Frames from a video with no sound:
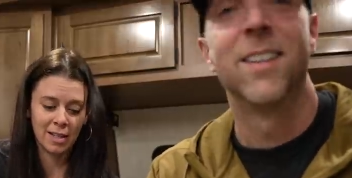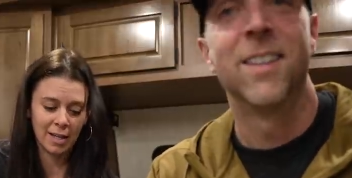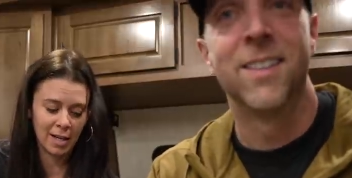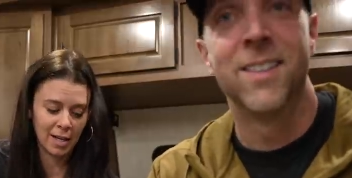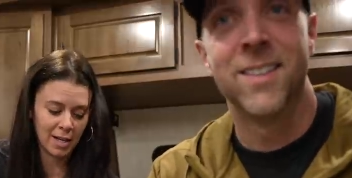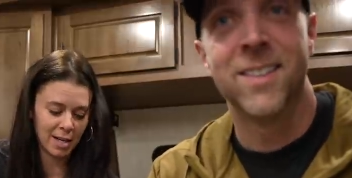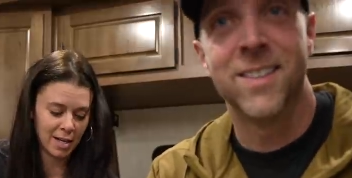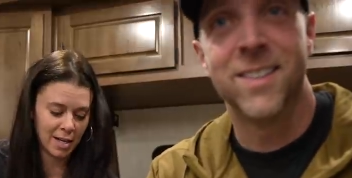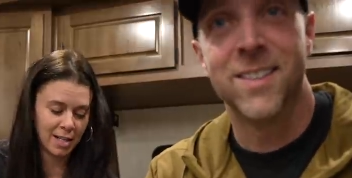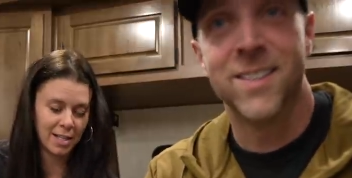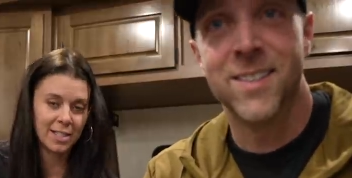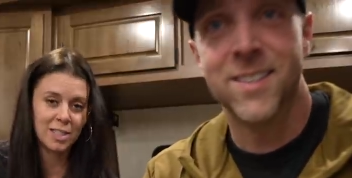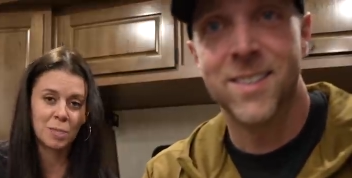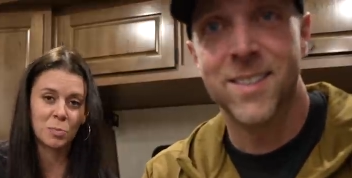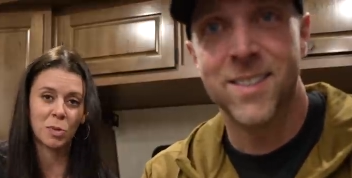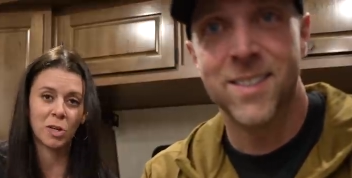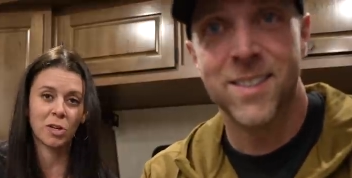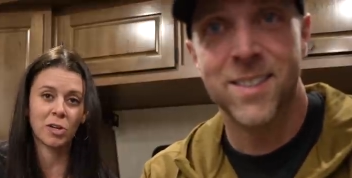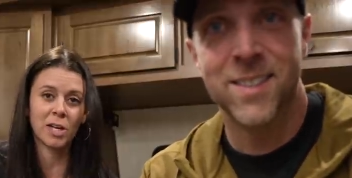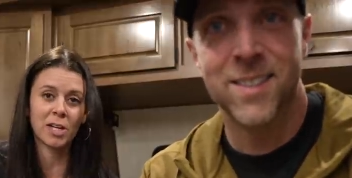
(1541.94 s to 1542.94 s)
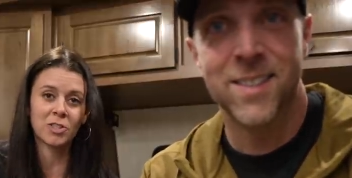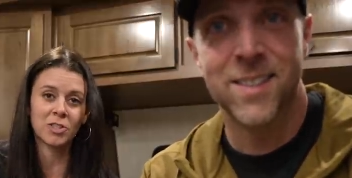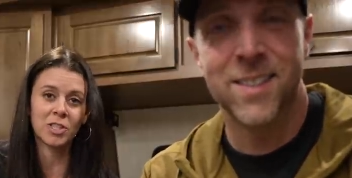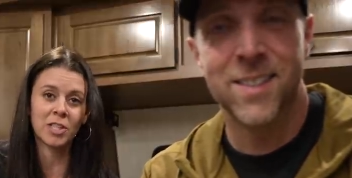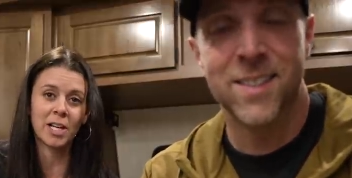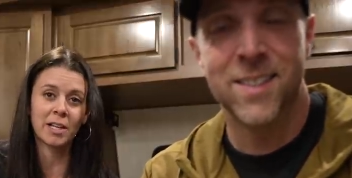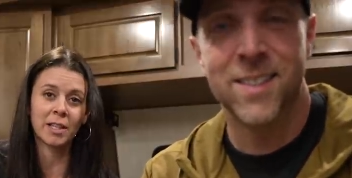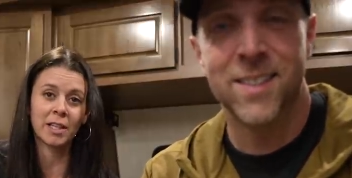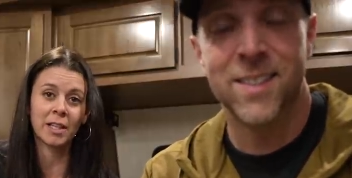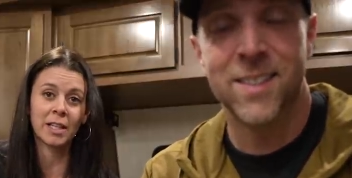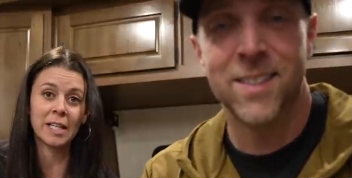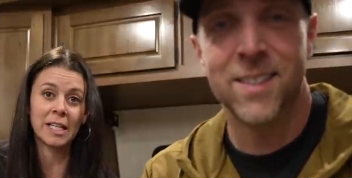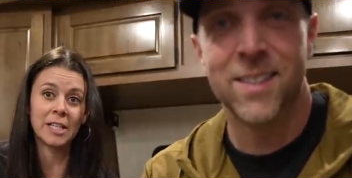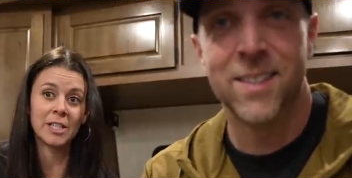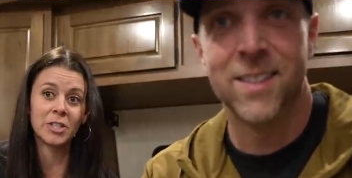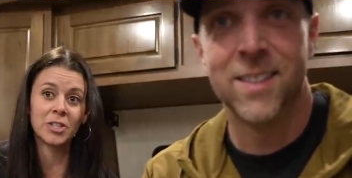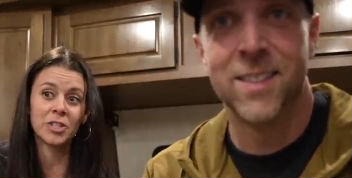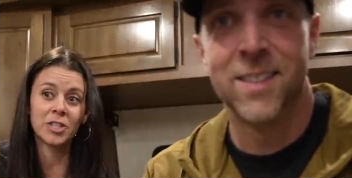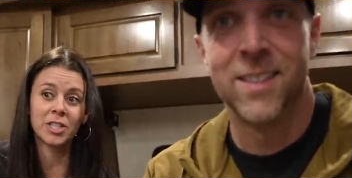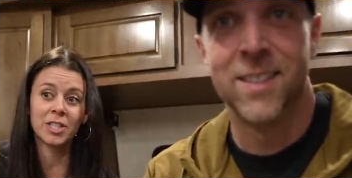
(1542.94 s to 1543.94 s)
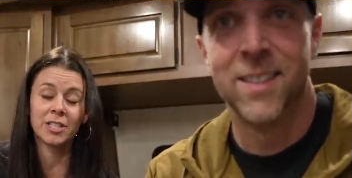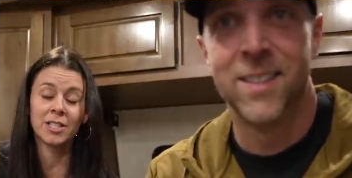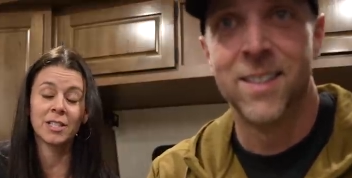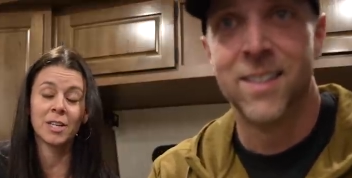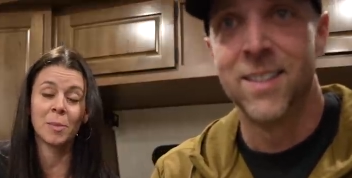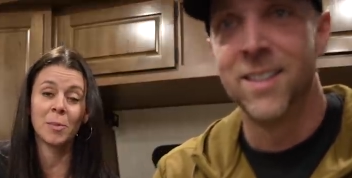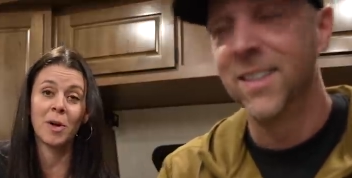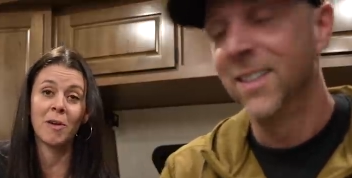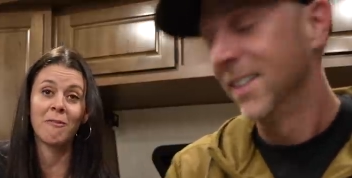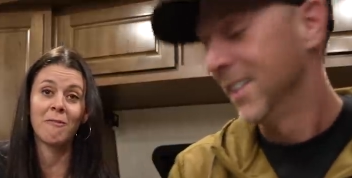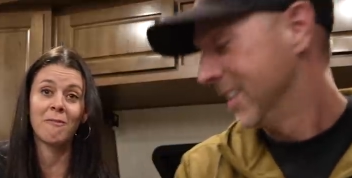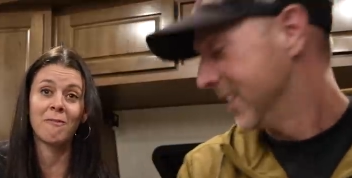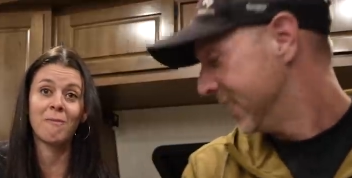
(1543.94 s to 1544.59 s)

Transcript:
Speaker 1: uh, his progression on the leash has come a